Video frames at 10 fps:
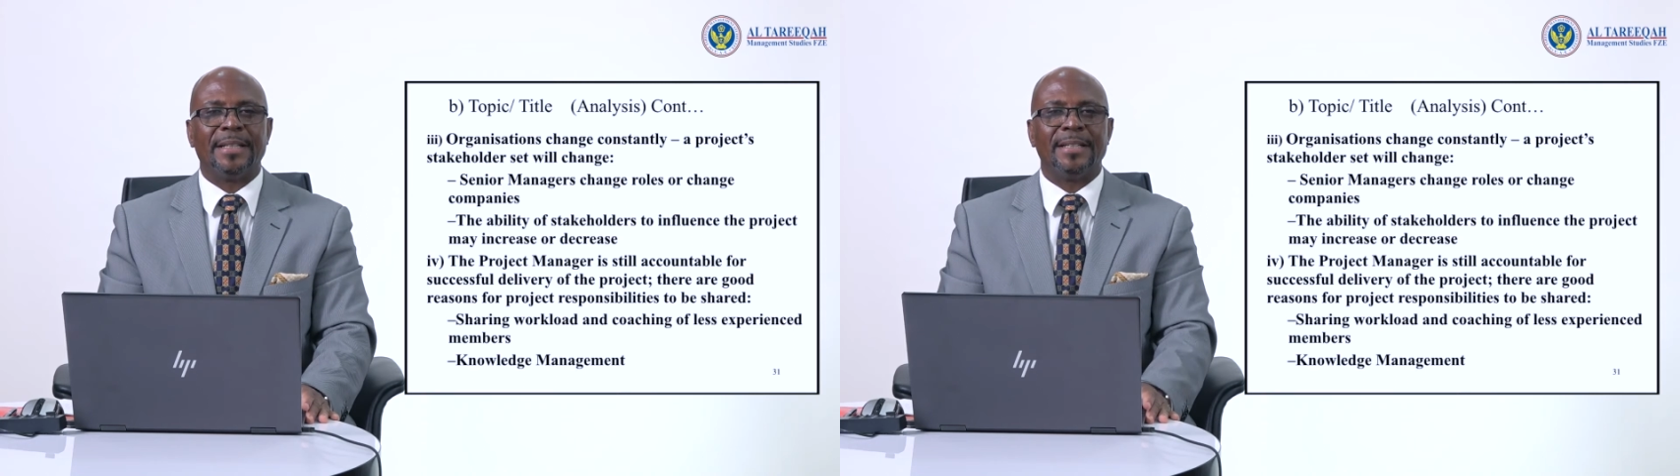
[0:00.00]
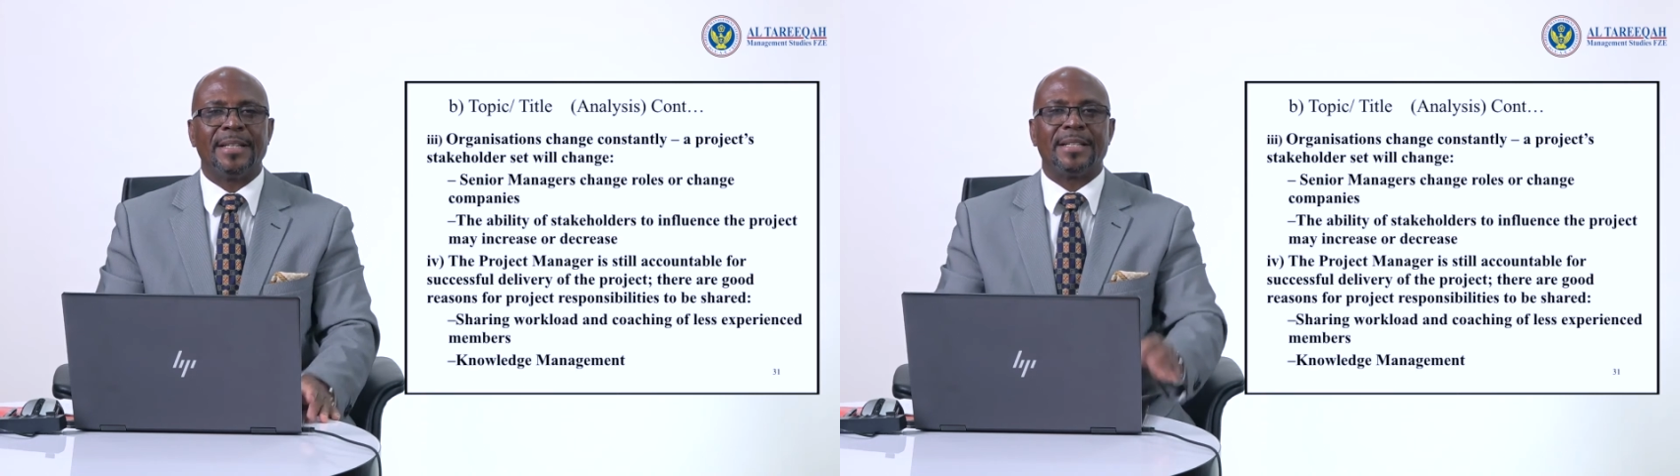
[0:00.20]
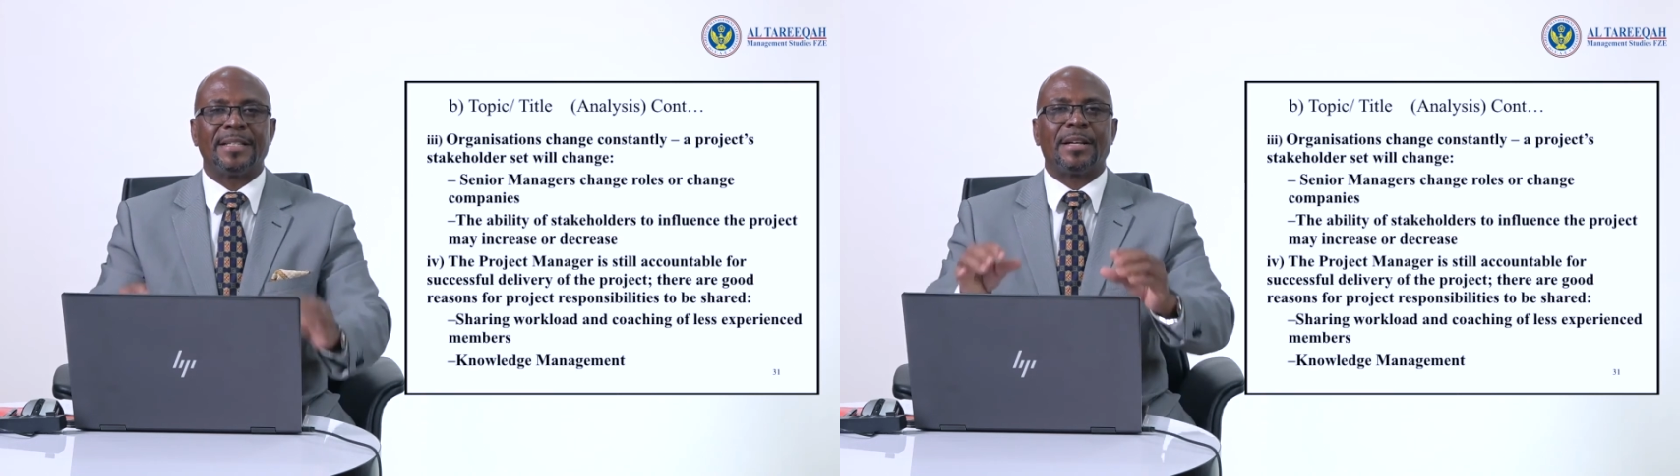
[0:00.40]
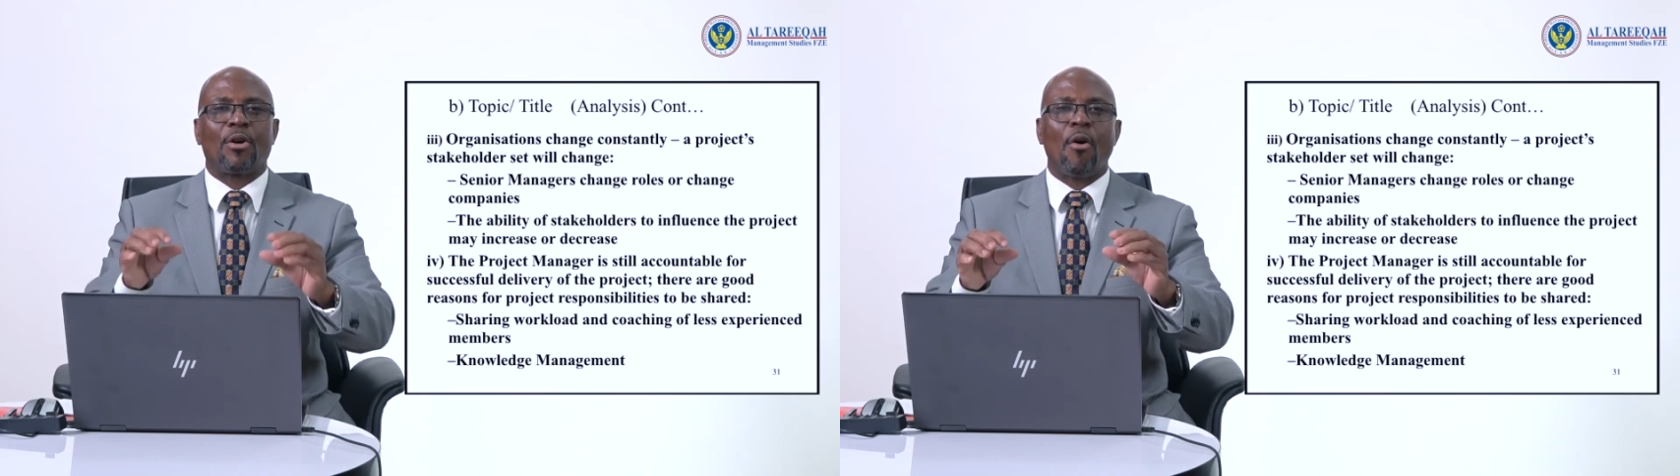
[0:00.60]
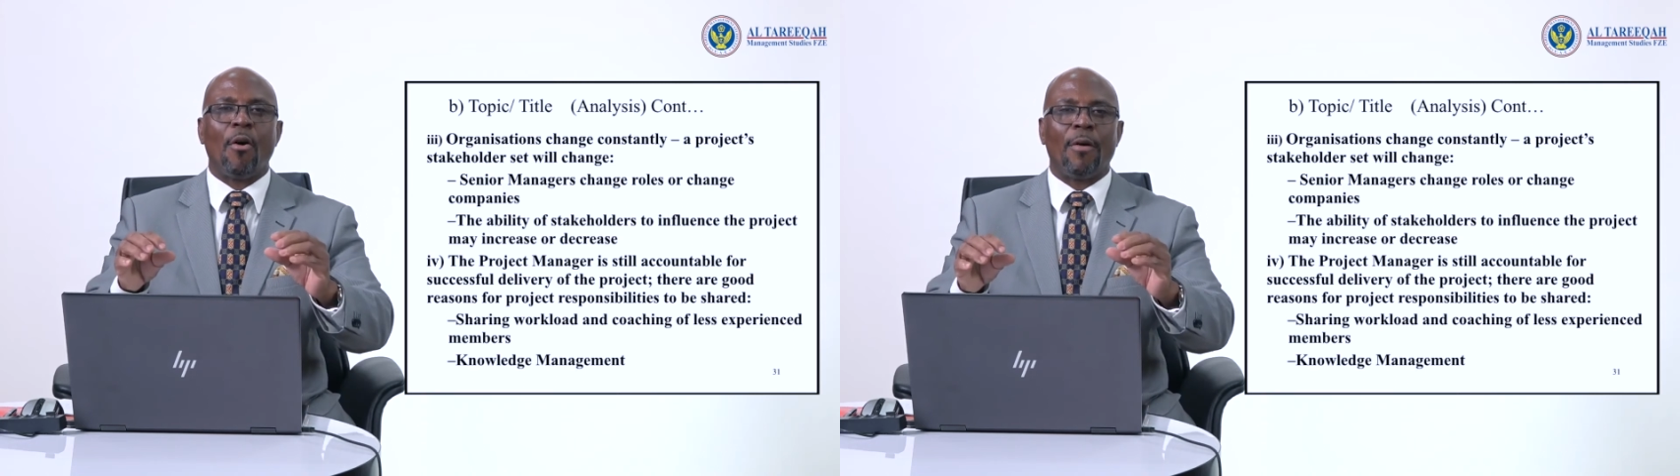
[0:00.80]
This is the
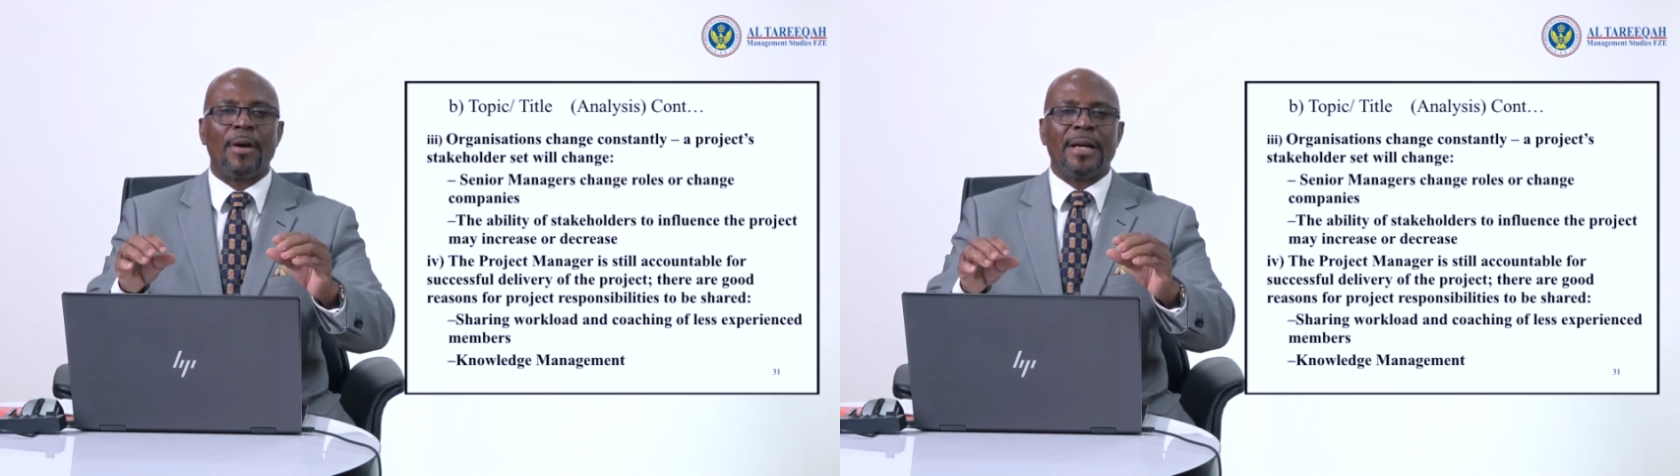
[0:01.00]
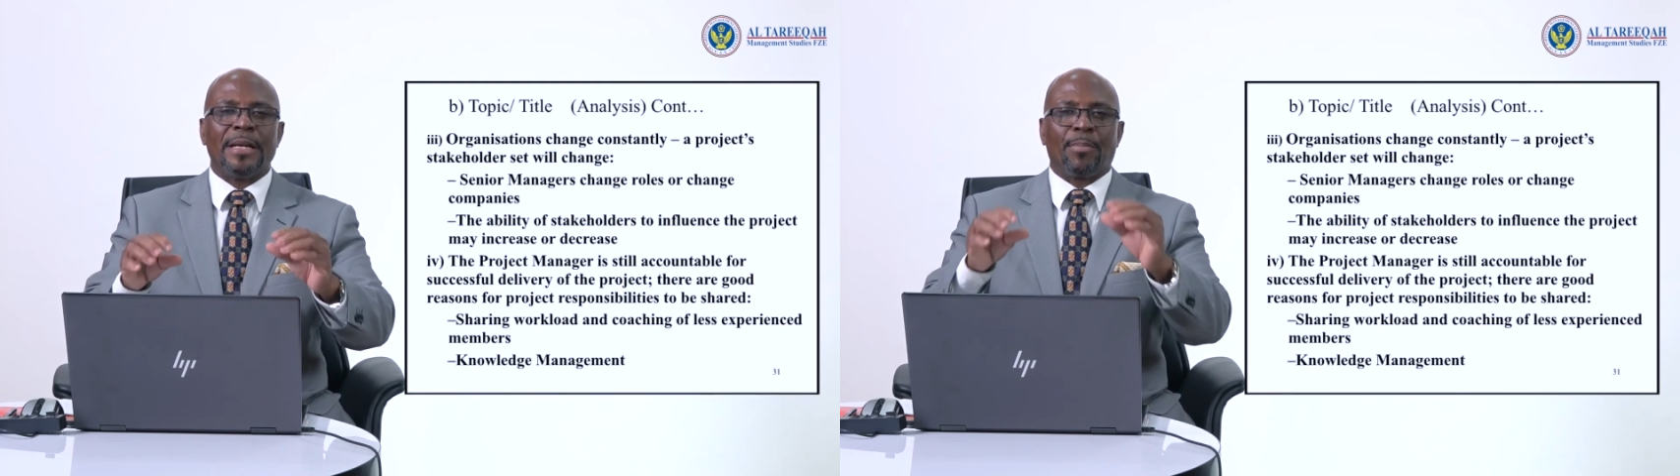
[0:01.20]
core. The